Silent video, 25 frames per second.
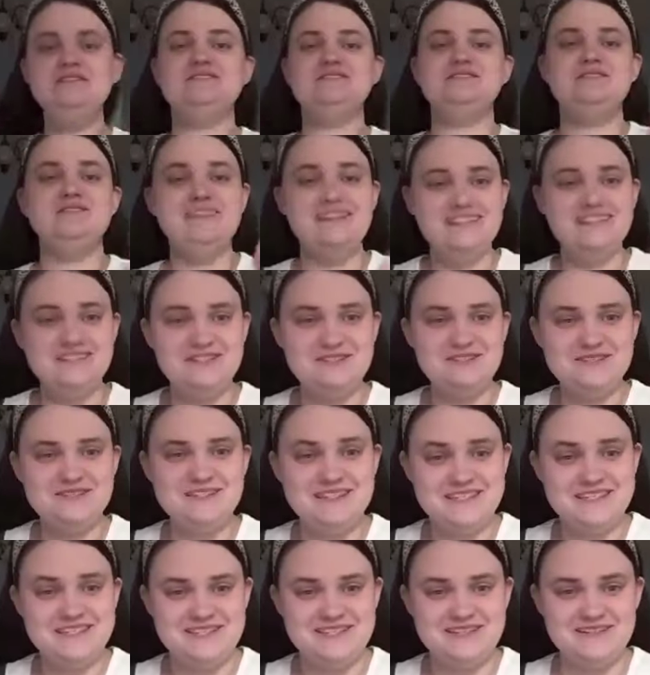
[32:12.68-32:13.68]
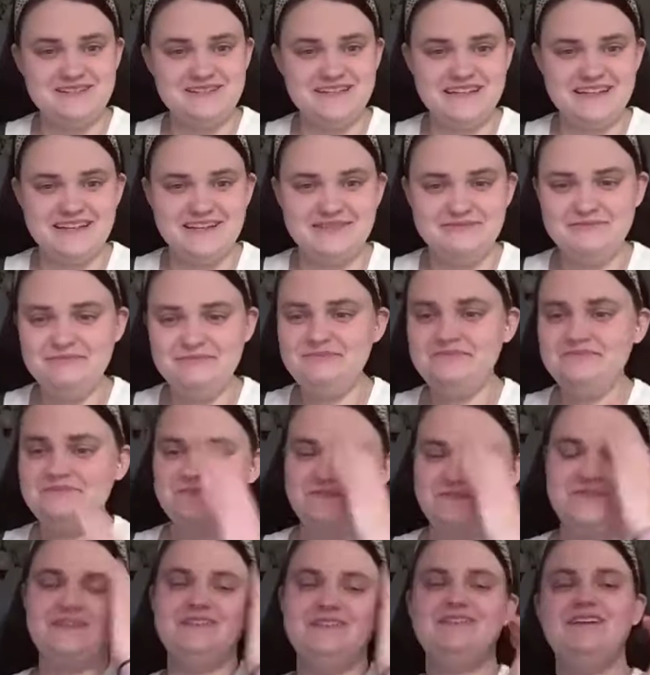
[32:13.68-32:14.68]
So let's do sister again.
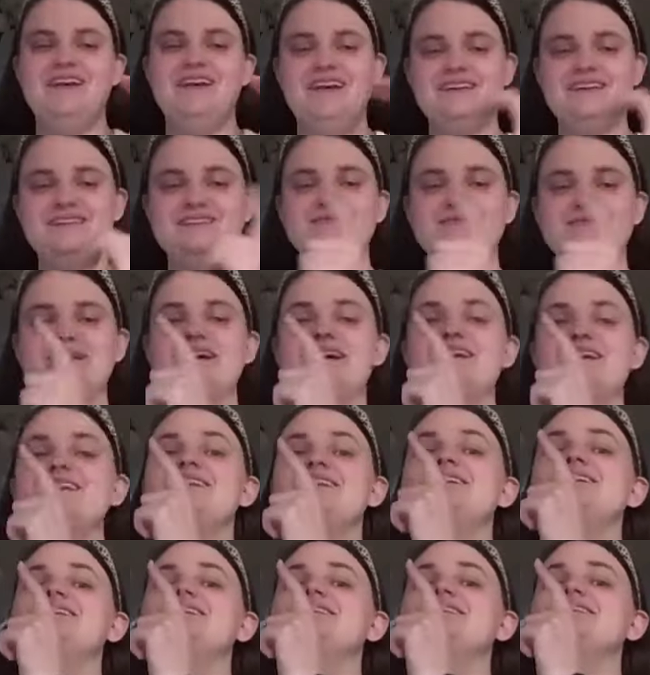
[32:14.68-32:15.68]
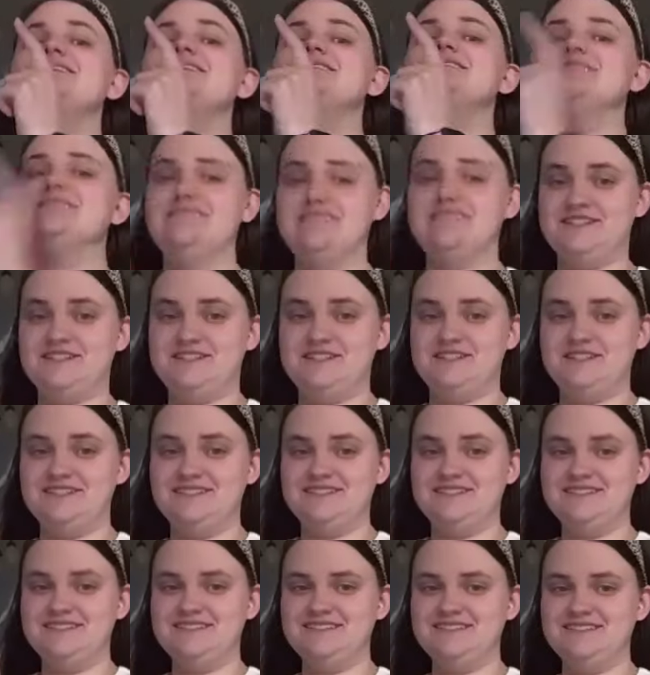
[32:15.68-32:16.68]
Okay, so we had
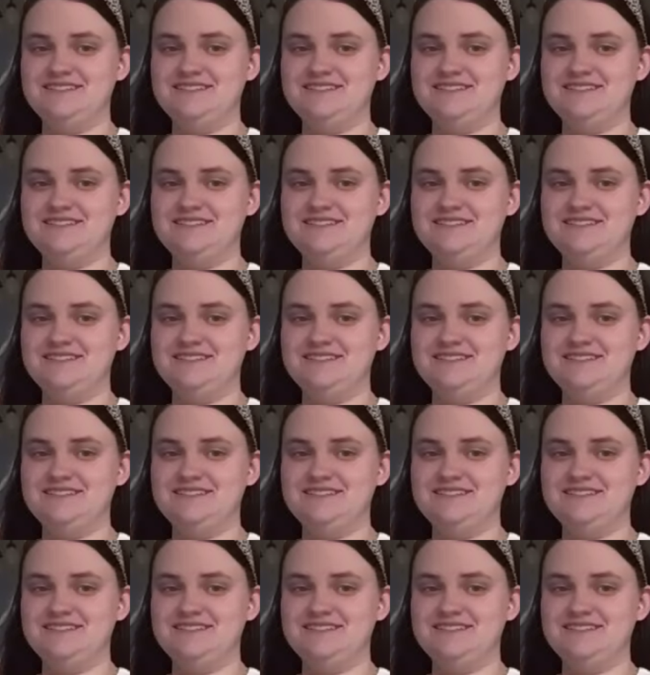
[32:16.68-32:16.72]
sister.